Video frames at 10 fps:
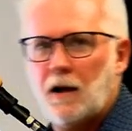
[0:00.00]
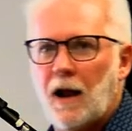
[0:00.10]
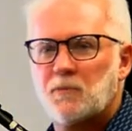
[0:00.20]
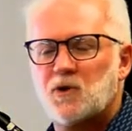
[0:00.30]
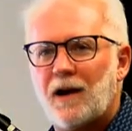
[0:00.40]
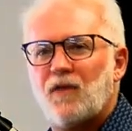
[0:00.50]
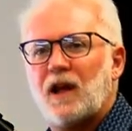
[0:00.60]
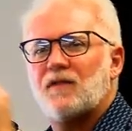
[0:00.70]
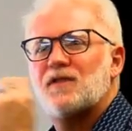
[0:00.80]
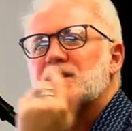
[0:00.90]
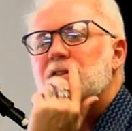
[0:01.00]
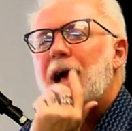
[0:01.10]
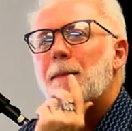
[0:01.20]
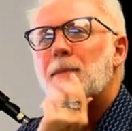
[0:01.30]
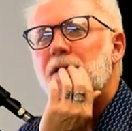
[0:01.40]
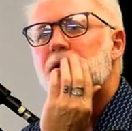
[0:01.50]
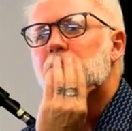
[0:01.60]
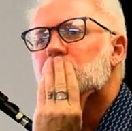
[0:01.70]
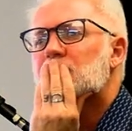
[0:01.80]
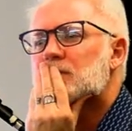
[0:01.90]
and I'm trying to think if this has happened
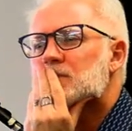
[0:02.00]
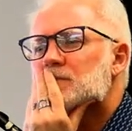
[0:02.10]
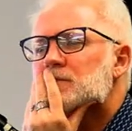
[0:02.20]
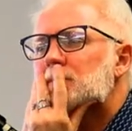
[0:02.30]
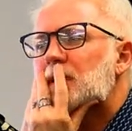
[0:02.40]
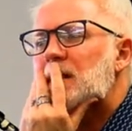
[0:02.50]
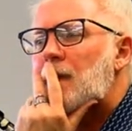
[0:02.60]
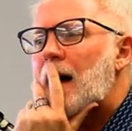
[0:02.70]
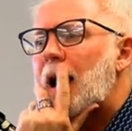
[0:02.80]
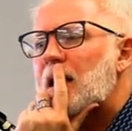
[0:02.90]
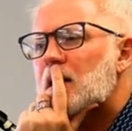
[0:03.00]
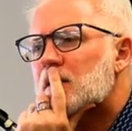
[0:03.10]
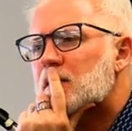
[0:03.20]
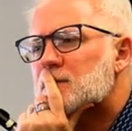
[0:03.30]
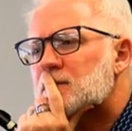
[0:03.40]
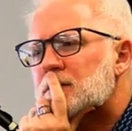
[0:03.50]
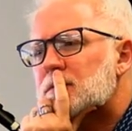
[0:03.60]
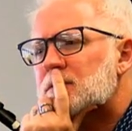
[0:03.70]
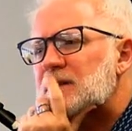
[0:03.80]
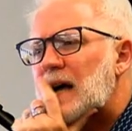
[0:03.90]
in my
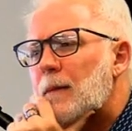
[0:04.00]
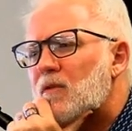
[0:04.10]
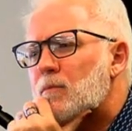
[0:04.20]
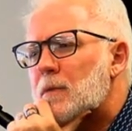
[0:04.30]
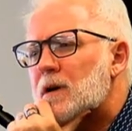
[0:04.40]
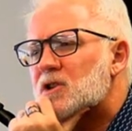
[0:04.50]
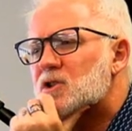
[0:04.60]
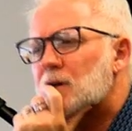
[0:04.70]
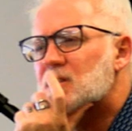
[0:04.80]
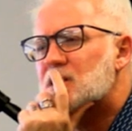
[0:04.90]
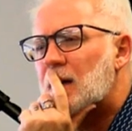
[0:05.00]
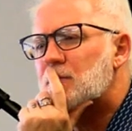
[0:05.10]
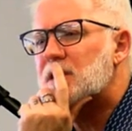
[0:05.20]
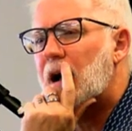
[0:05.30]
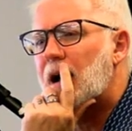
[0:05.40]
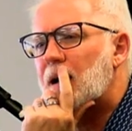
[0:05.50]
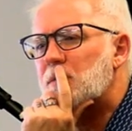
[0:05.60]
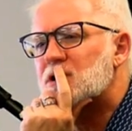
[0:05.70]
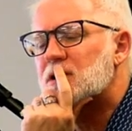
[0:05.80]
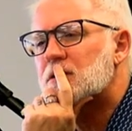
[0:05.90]
time of ministry,
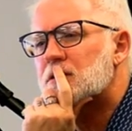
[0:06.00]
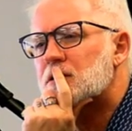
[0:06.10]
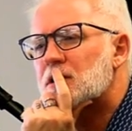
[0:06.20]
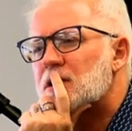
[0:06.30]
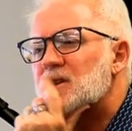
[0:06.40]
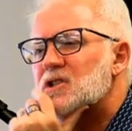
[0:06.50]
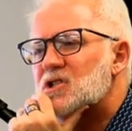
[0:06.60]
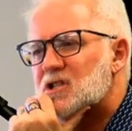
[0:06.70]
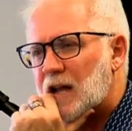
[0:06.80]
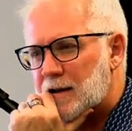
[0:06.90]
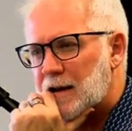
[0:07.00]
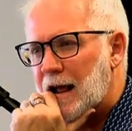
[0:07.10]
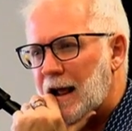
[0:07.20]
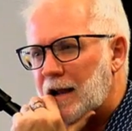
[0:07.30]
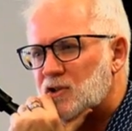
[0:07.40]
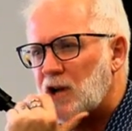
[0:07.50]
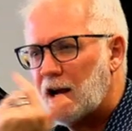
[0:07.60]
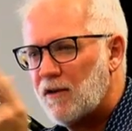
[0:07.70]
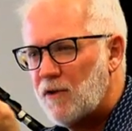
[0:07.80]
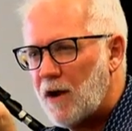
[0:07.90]
sometimes Sunday, Chuck,
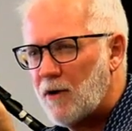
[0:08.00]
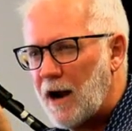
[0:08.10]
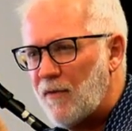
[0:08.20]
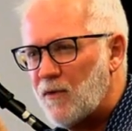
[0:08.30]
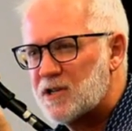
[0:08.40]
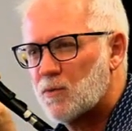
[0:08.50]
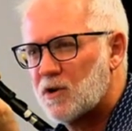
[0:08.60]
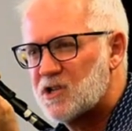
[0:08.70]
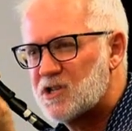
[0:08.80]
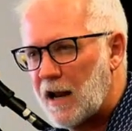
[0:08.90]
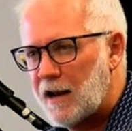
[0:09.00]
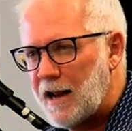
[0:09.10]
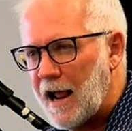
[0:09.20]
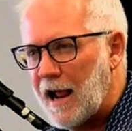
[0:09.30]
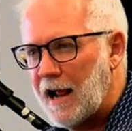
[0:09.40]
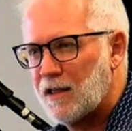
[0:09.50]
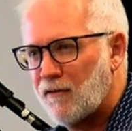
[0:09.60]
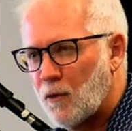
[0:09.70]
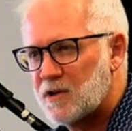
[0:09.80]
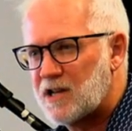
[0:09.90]
have you ever had this where Sunday, the
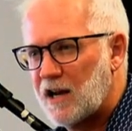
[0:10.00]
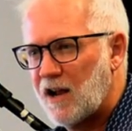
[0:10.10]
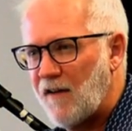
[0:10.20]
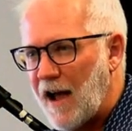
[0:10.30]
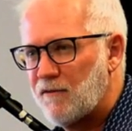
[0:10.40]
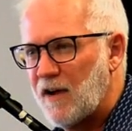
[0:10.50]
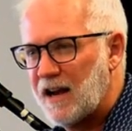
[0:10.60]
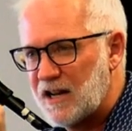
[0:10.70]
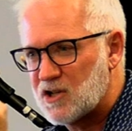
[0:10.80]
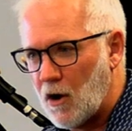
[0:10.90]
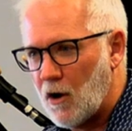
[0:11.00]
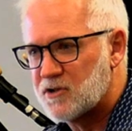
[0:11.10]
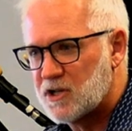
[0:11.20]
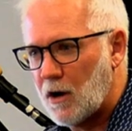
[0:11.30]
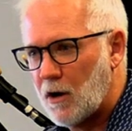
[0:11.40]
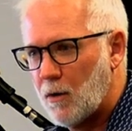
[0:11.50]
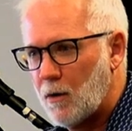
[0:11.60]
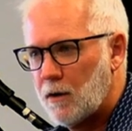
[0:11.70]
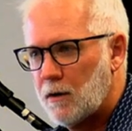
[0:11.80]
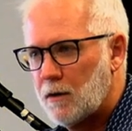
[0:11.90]
fourth Sunday of Advent, is also
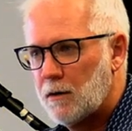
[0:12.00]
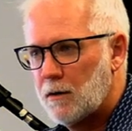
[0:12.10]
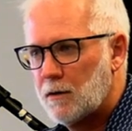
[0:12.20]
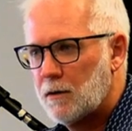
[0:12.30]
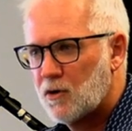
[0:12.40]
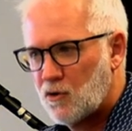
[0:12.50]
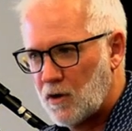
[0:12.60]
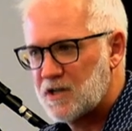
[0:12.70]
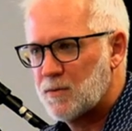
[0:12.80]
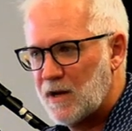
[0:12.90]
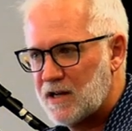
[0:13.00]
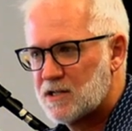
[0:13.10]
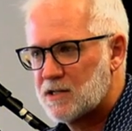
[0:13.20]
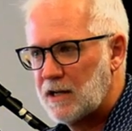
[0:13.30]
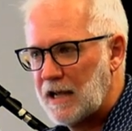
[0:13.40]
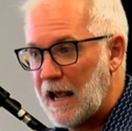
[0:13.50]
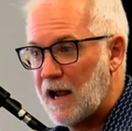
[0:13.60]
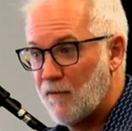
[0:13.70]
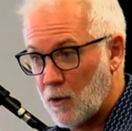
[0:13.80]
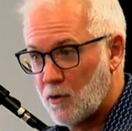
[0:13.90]
Christmas
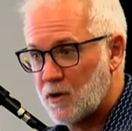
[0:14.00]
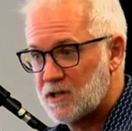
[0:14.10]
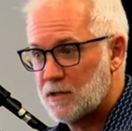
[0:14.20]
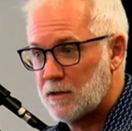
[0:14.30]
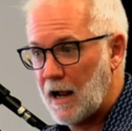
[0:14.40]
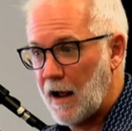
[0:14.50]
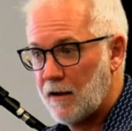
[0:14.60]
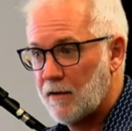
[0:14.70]
Eve or yeah,